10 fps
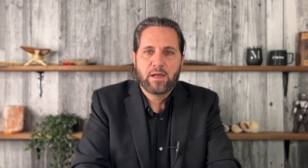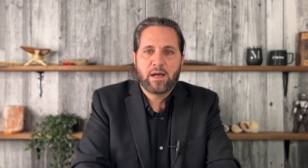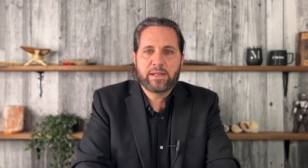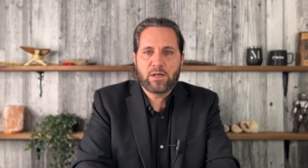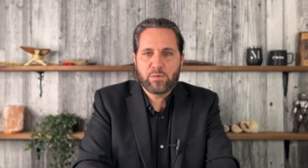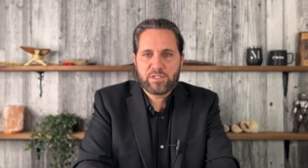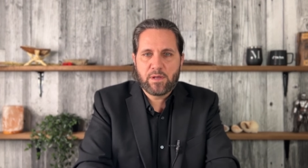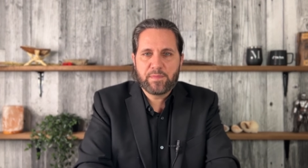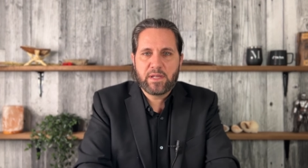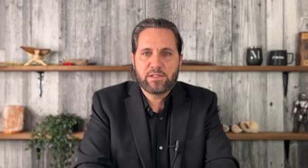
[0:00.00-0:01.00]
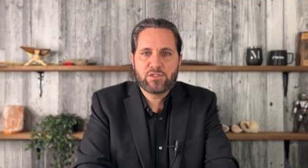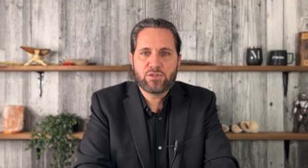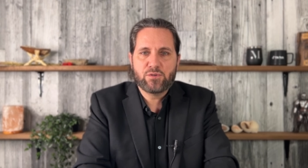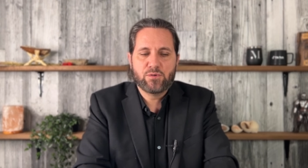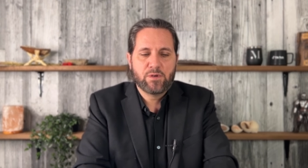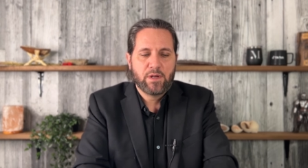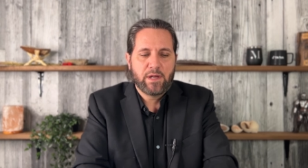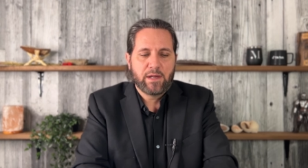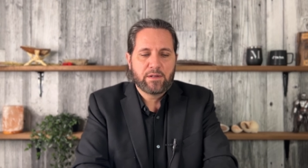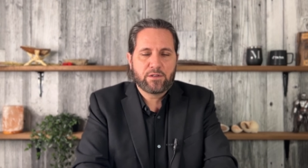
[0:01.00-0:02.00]
I dealt with some kids who
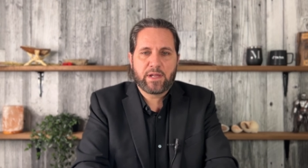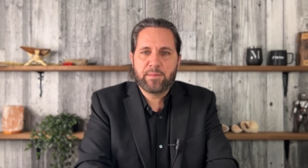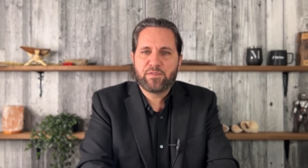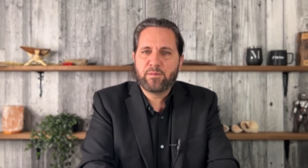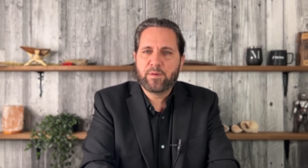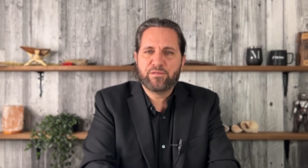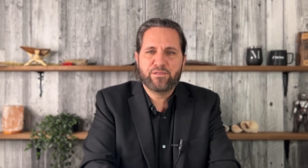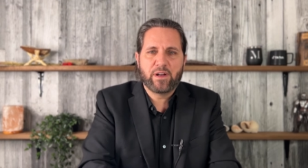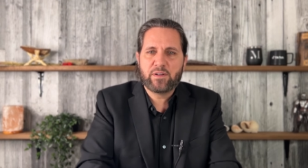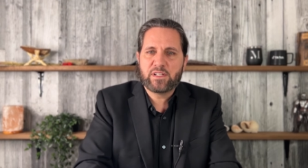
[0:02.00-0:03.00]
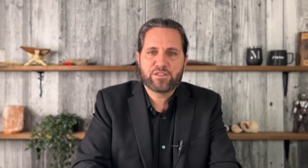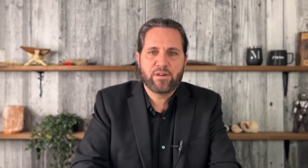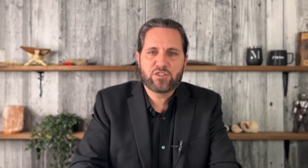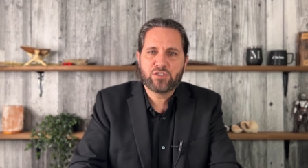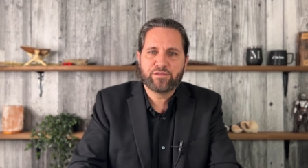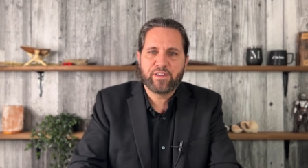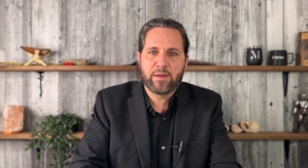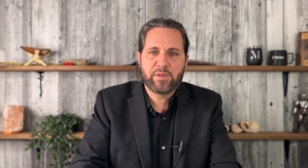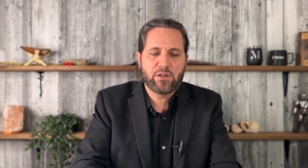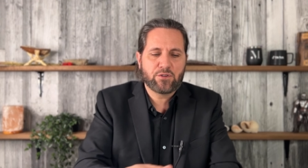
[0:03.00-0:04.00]
came from a very dysfunctional
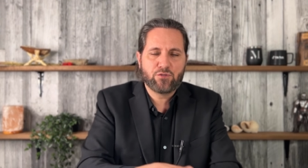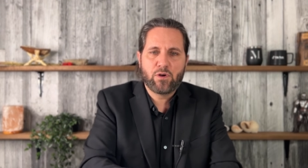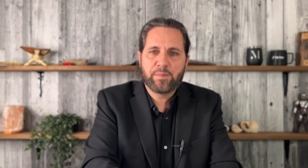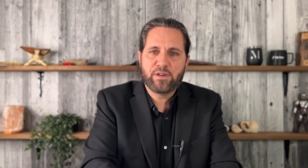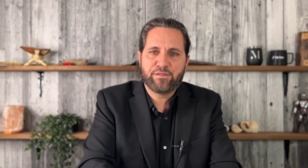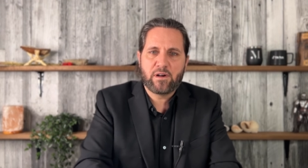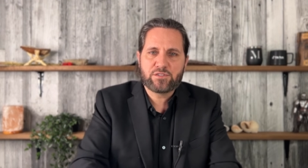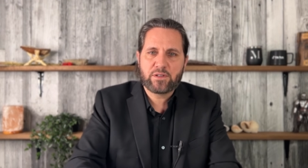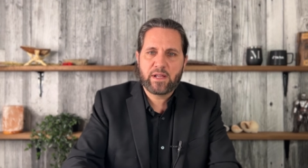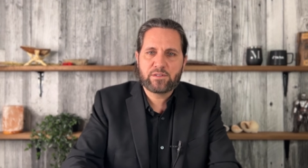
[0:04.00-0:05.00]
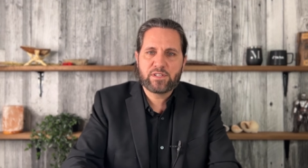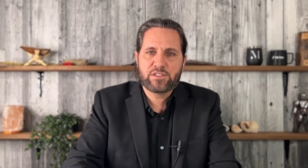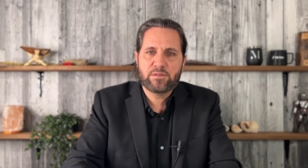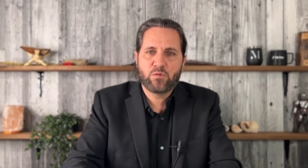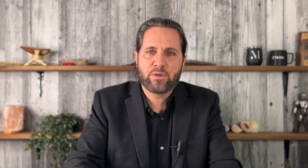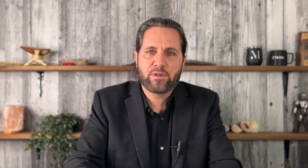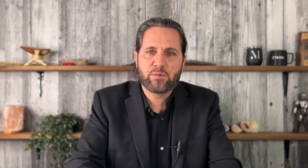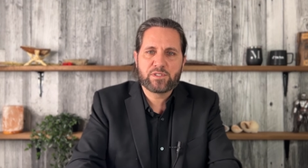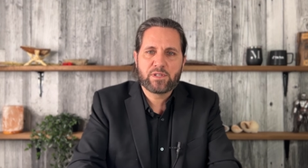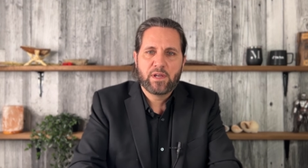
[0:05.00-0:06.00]
family or grew up in a foster care system where there
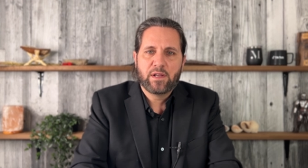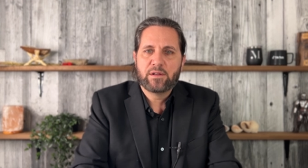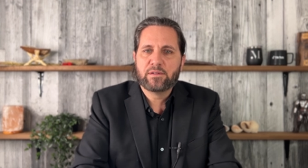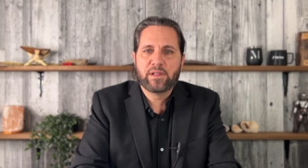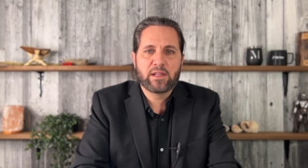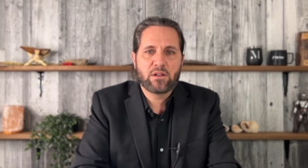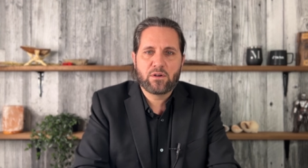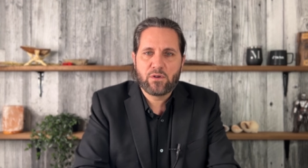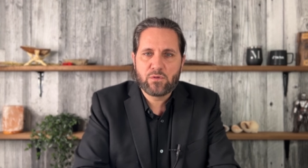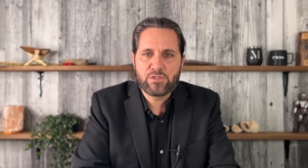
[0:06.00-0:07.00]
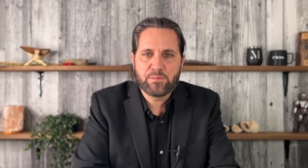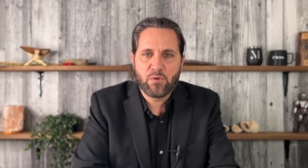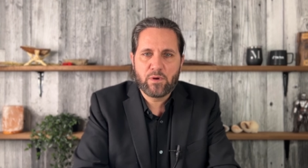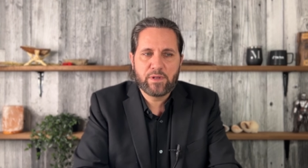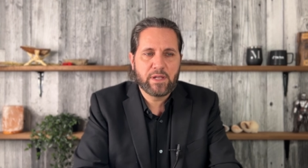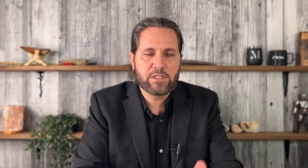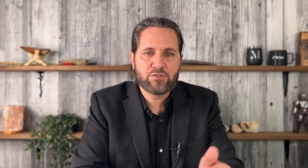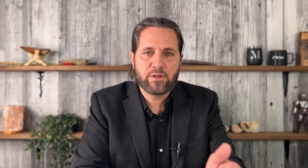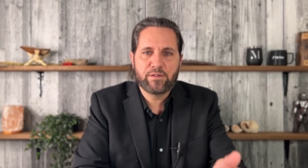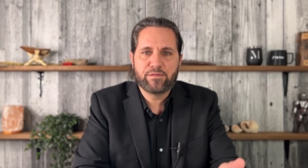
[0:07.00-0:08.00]
was little or no support and a
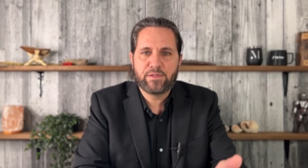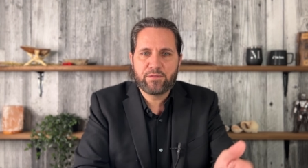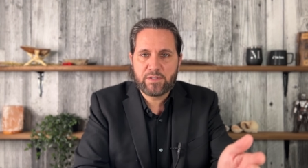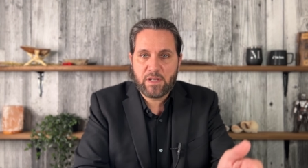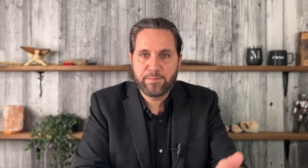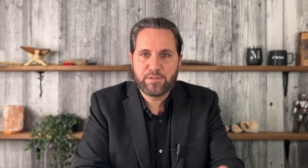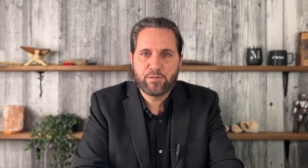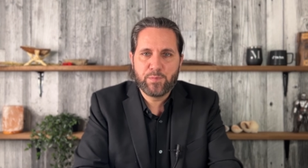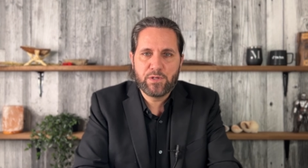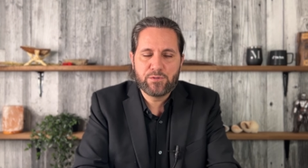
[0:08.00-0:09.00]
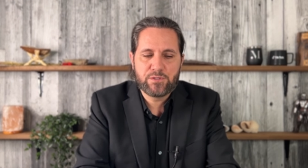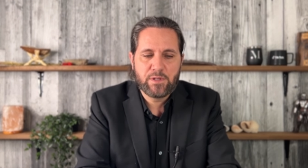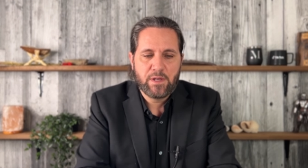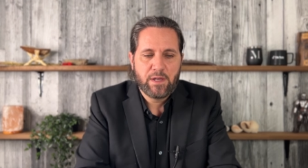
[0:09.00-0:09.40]
history of different types of abuse.